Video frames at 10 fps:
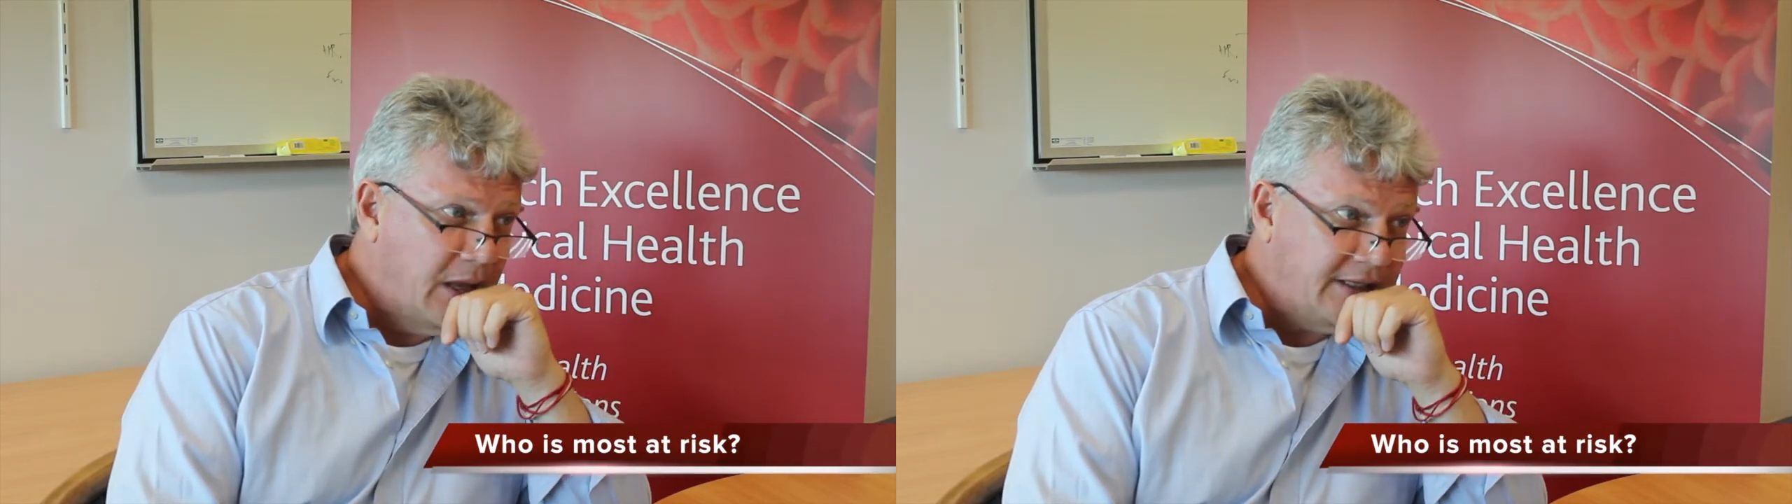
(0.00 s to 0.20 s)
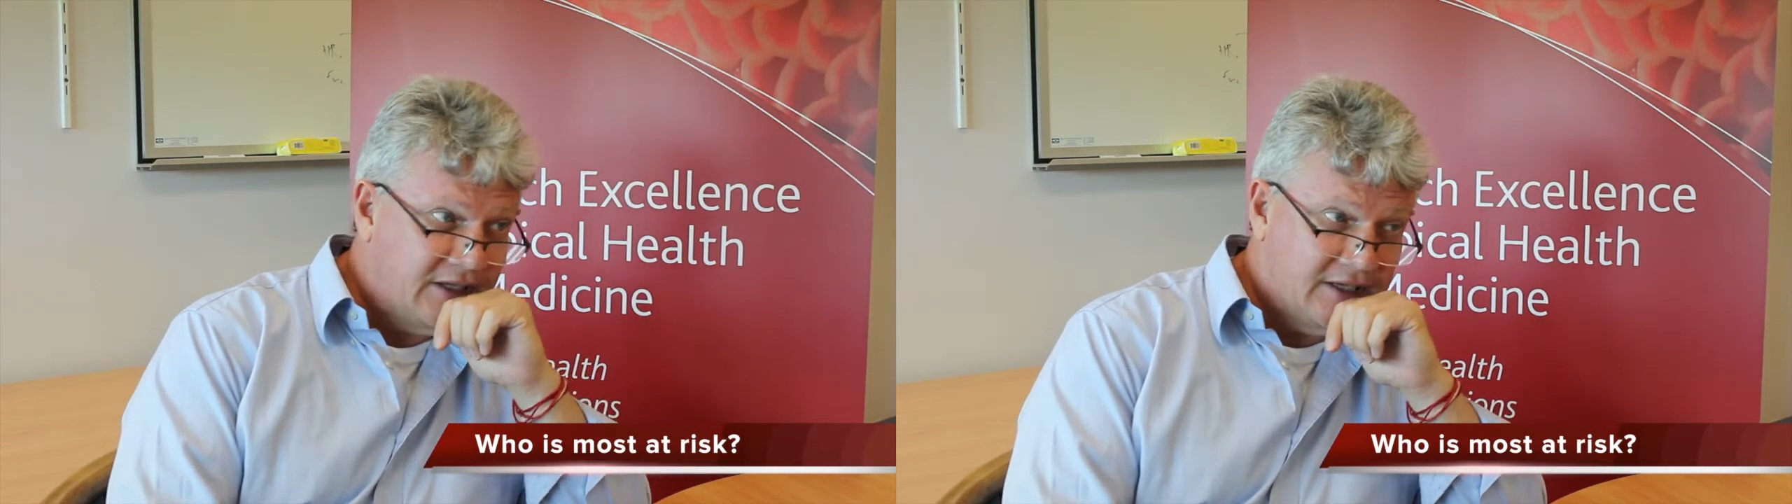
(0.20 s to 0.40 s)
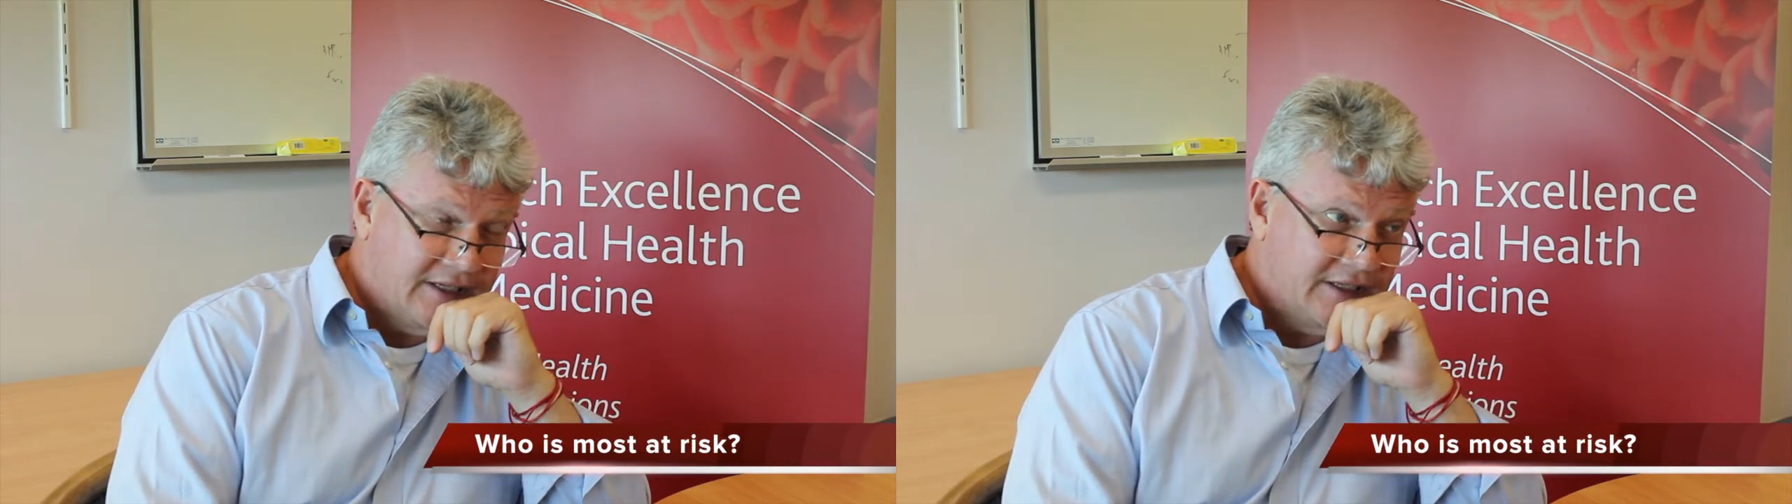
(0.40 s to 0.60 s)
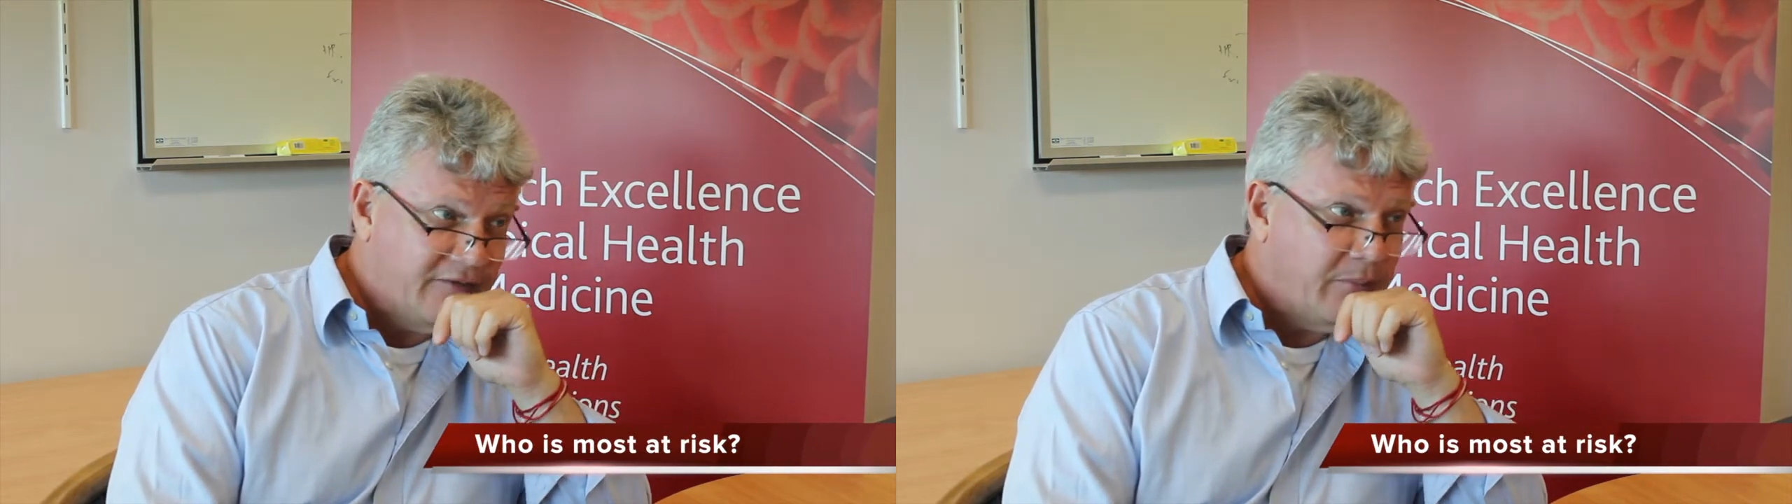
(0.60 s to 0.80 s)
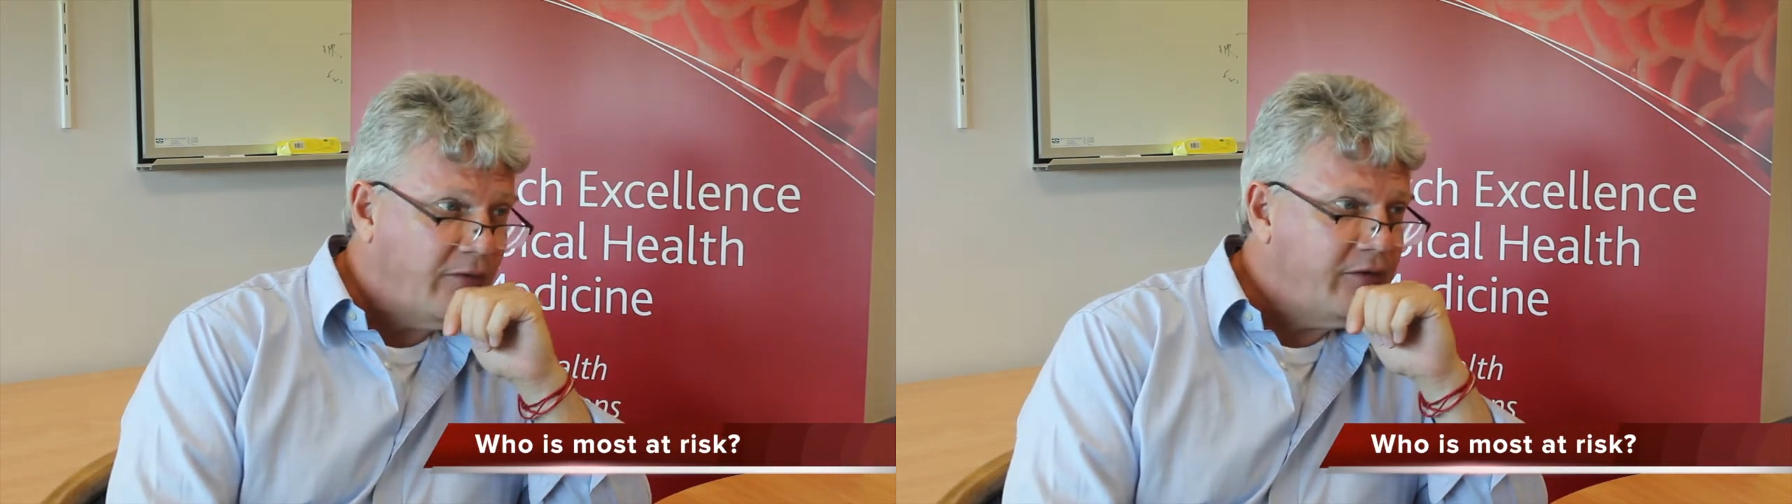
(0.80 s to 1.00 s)
it's a
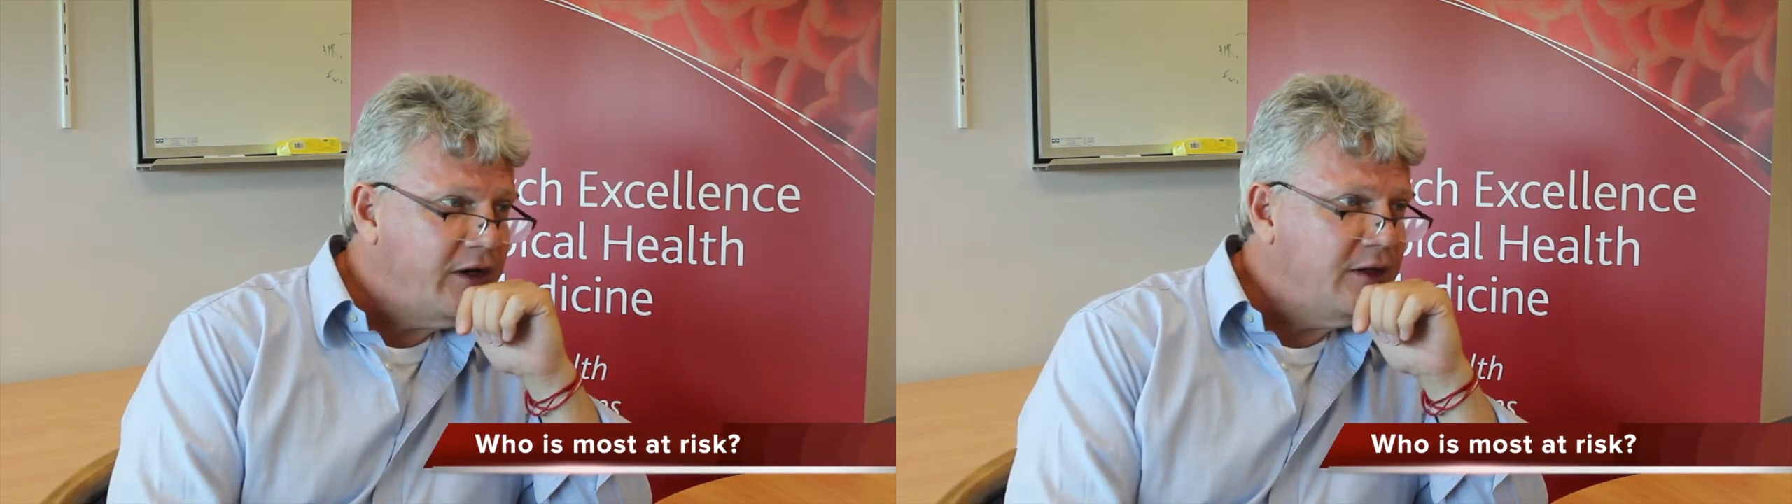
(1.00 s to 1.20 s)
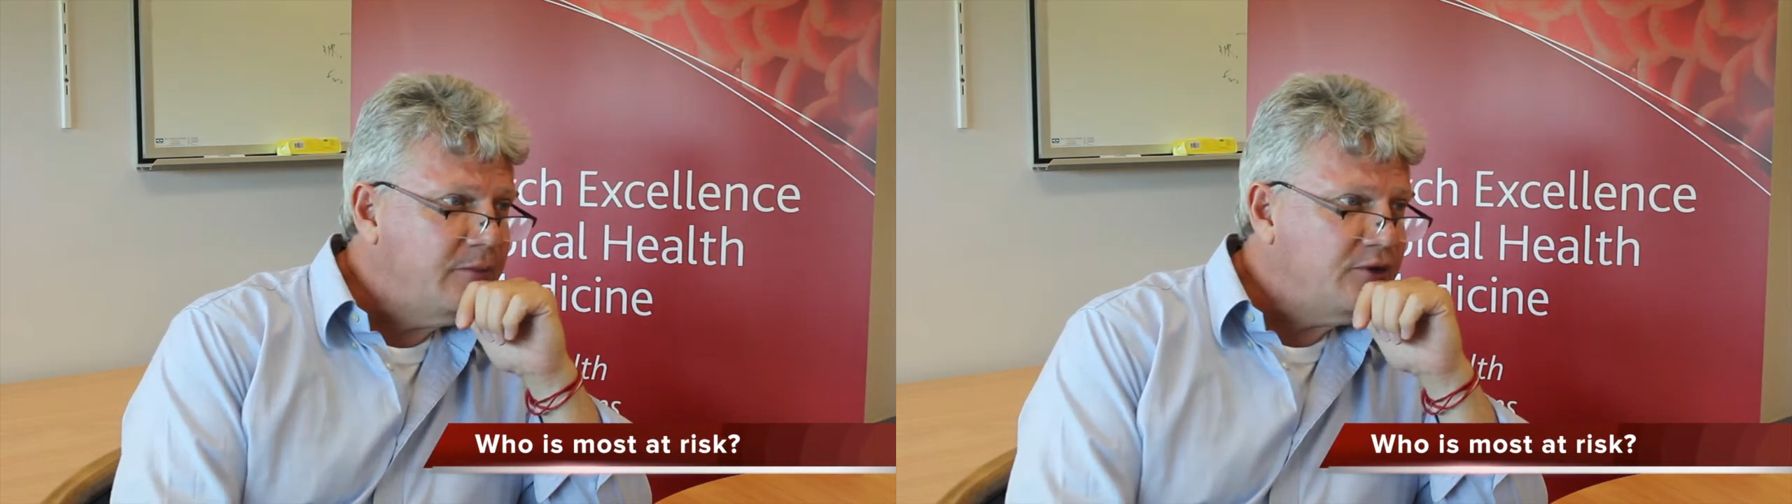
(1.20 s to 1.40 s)
disease of poverty,